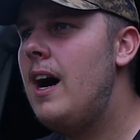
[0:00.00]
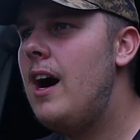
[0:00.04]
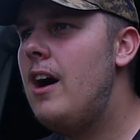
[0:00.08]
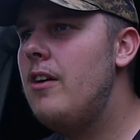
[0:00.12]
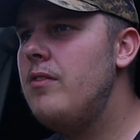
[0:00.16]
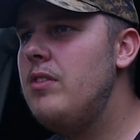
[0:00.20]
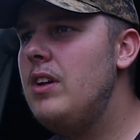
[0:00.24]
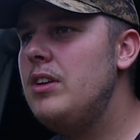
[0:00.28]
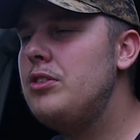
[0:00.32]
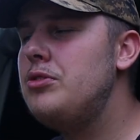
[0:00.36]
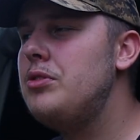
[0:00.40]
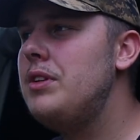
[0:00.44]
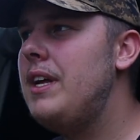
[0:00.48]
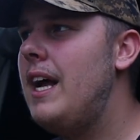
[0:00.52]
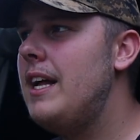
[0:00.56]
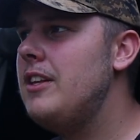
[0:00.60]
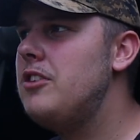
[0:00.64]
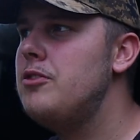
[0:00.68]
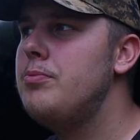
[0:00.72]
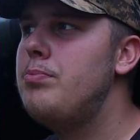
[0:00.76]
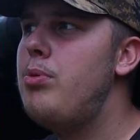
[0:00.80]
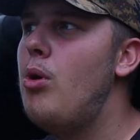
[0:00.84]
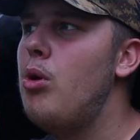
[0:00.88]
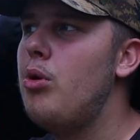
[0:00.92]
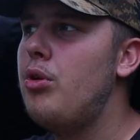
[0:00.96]
I've literally
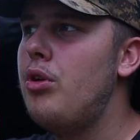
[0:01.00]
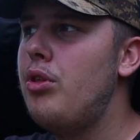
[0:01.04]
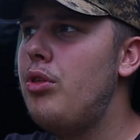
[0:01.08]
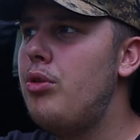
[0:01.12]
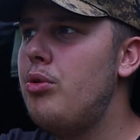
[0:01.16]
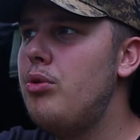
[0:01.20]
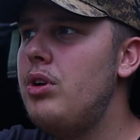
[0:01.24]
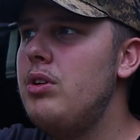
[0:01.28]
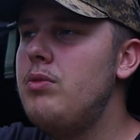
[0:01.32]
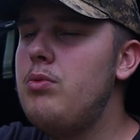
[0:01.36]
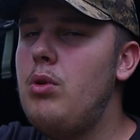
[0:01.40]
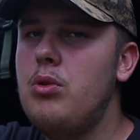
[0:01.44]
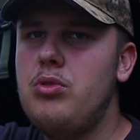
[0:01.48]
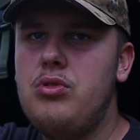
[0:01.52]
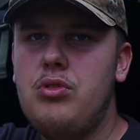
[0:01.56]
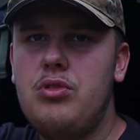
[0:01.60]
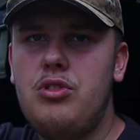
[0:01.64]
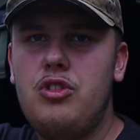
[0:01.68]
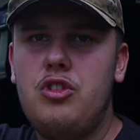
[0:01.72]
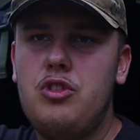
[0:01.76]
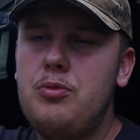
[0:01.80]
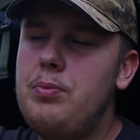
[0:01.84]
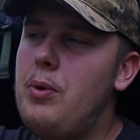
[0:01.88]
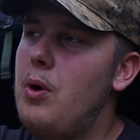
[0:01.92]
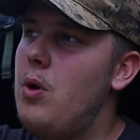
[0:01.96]
had to plonk 3 rods on
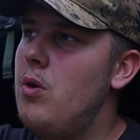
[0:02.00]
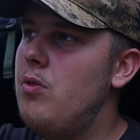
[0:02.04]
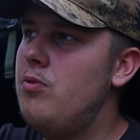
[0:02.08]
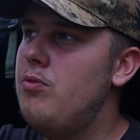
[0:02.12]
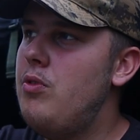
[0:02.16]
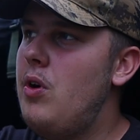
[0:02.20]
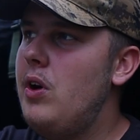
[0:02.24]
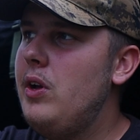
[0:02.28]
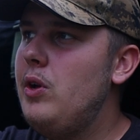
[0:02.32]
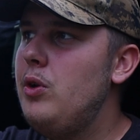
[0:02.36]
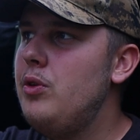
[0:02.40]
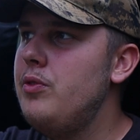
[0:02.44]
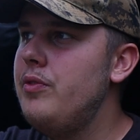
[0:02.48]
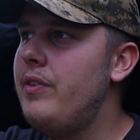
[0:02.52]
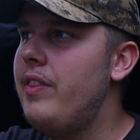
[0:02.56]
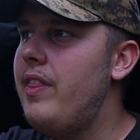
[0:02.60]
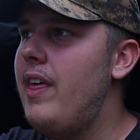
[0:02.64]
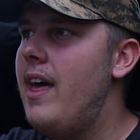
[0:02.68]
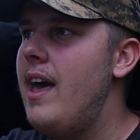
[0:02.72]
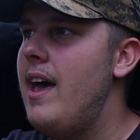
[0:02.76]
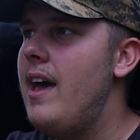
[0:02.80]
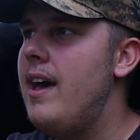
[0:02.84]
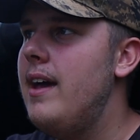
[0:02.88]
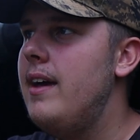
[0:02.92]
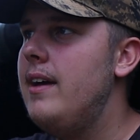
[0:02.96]
a spot right over
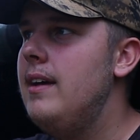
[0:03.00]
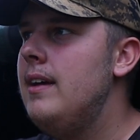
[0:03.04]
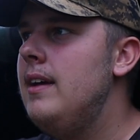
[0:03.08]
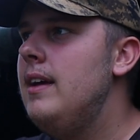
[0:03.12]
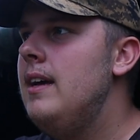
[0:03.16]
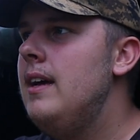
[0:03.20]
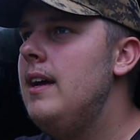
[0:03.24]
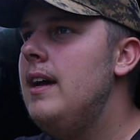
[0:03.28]
there.